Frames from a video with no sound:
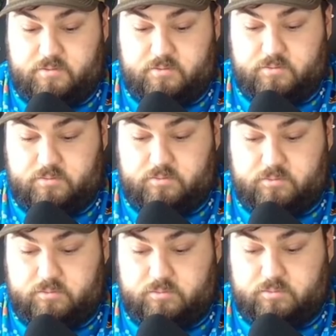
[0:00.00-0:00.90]

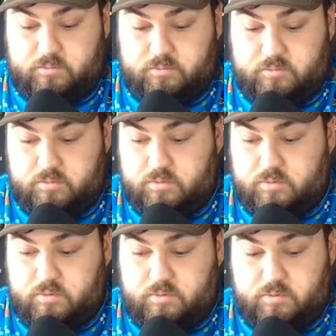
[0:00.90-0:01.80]

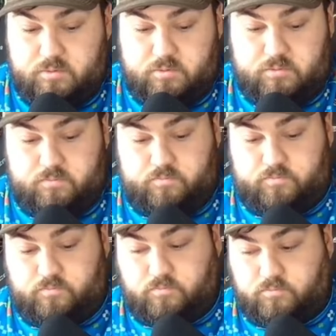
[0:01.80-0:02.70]

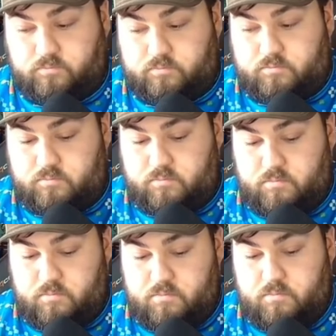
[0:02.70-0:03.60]

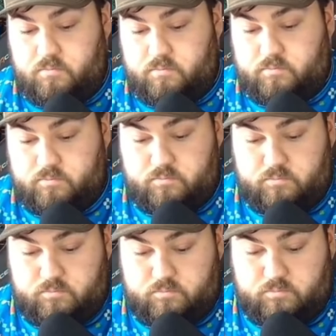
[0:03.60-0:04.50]

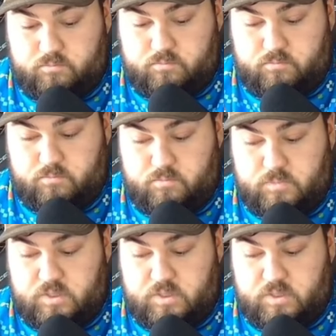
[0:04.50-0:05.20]
[no speech]